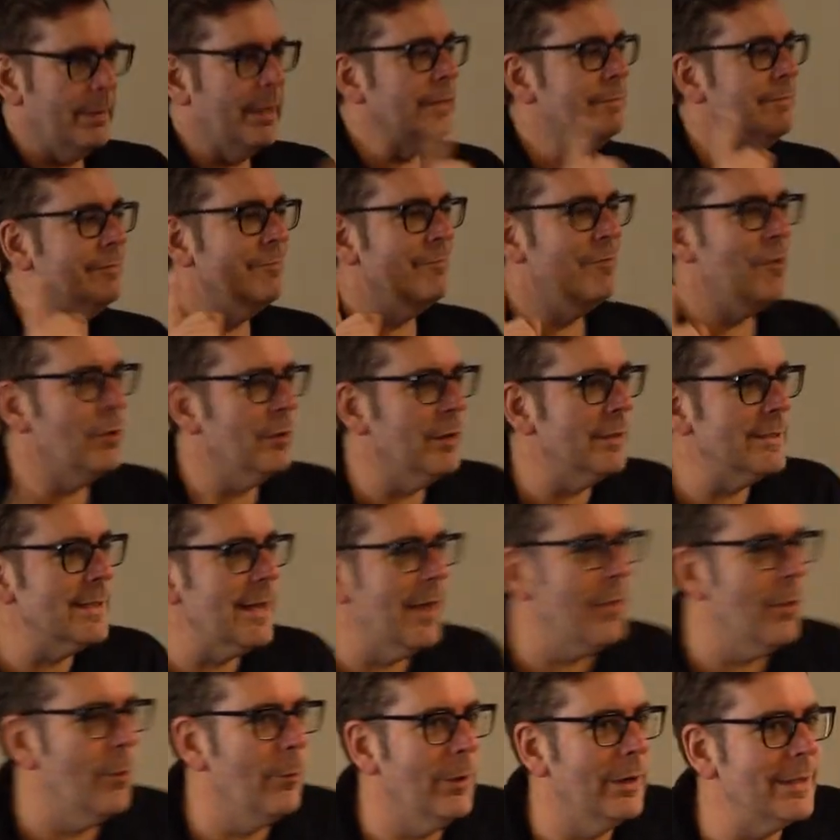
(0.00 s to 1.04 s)
but focus
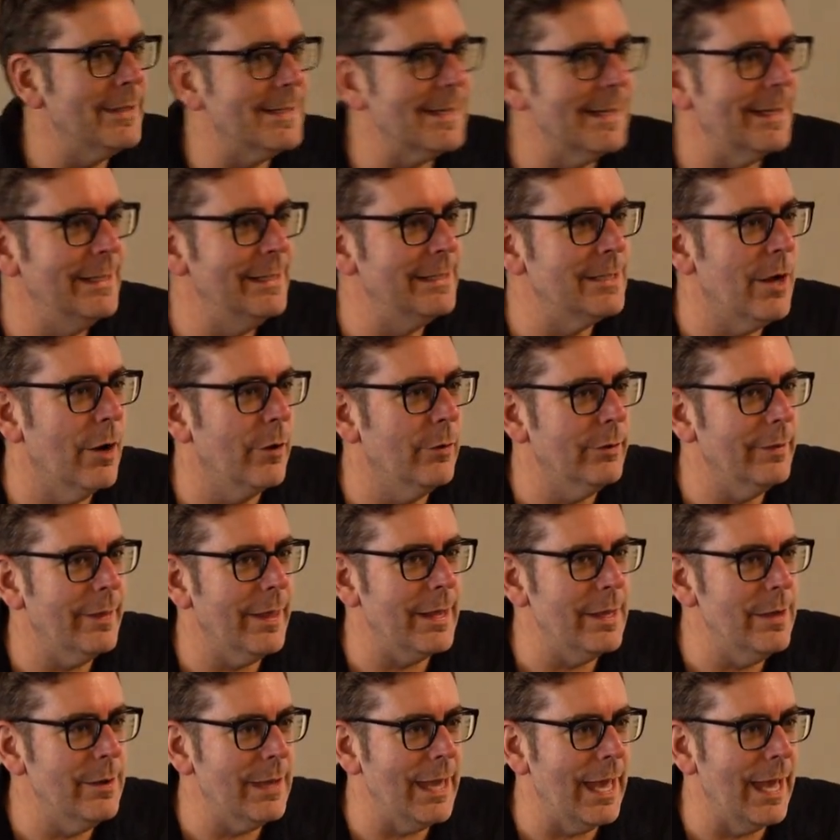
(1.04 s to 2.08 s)
on the ones that you don't,
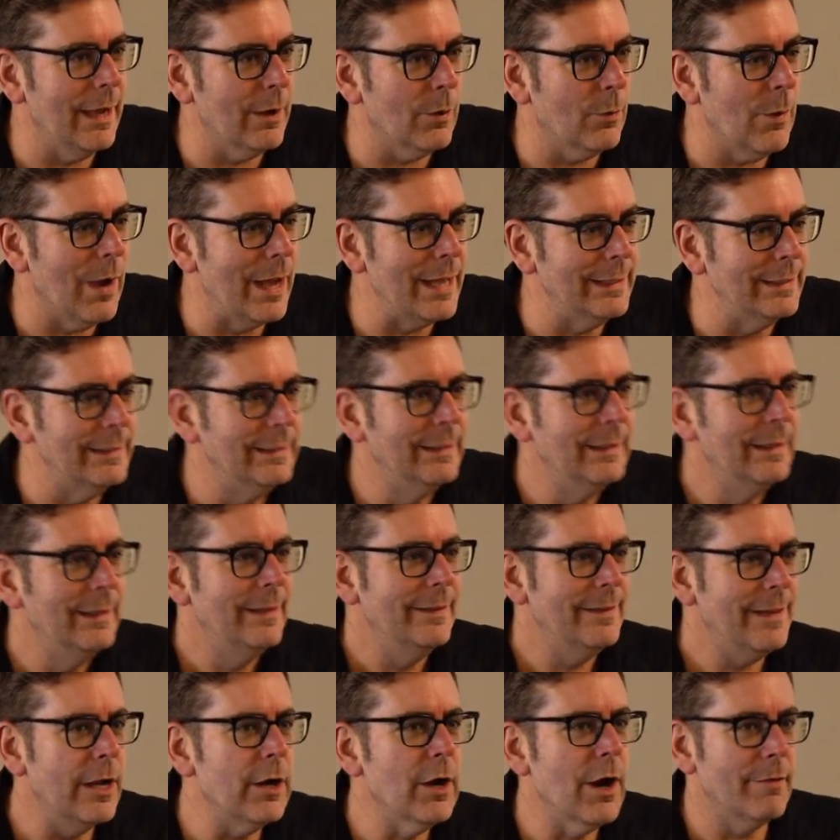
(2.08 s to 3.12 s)
that you can't quite,
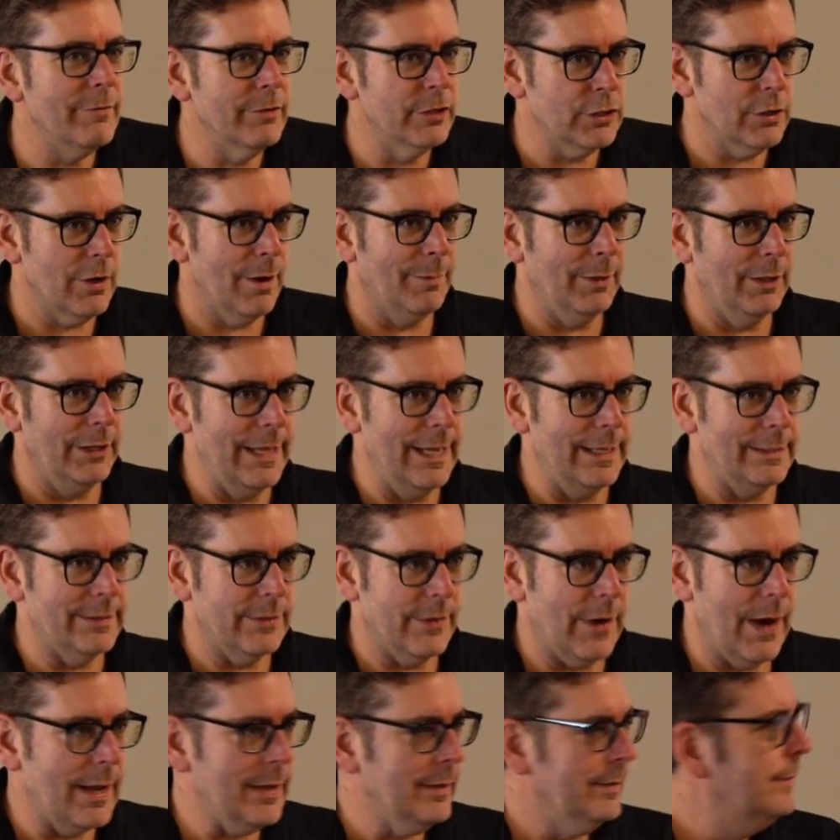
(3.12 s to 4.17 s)
that you're having trouble
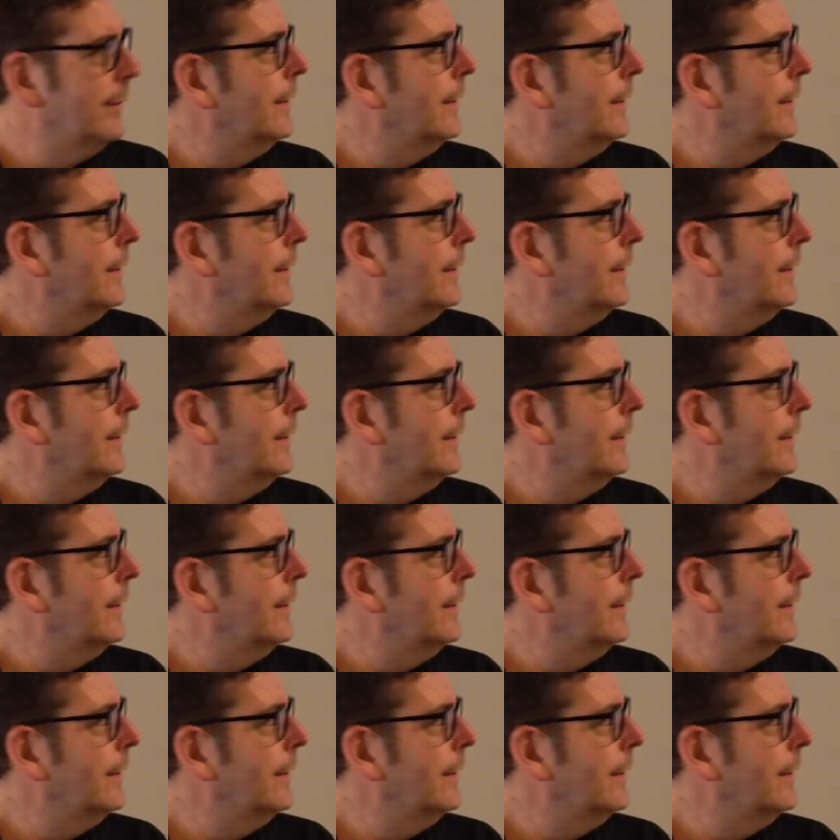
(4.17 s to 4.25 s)
answering.